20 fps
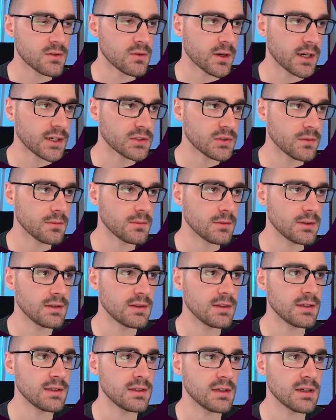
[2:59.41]
direct,
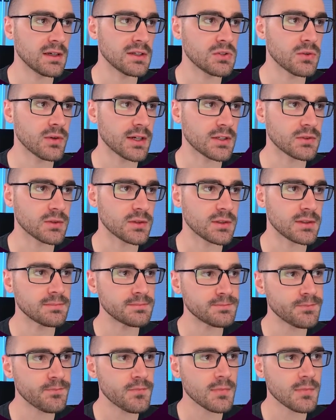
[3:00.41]
in the uh, directory.